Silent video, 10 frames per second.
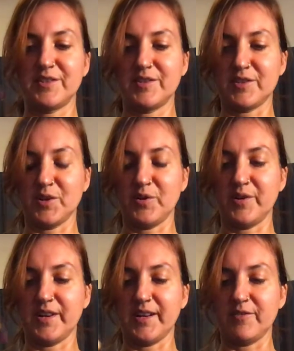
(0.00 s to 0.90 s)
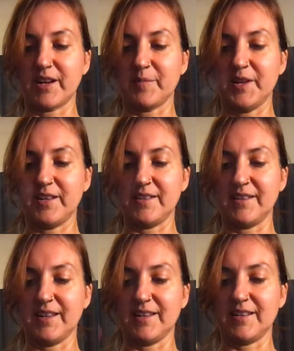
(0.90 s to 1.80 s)
so I recommend
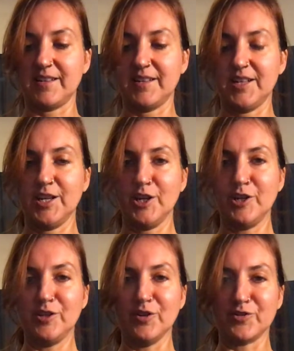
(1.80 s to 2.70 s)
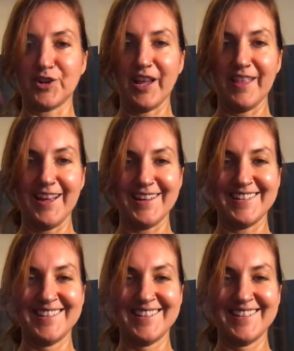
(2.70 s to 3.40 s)
that you don't try that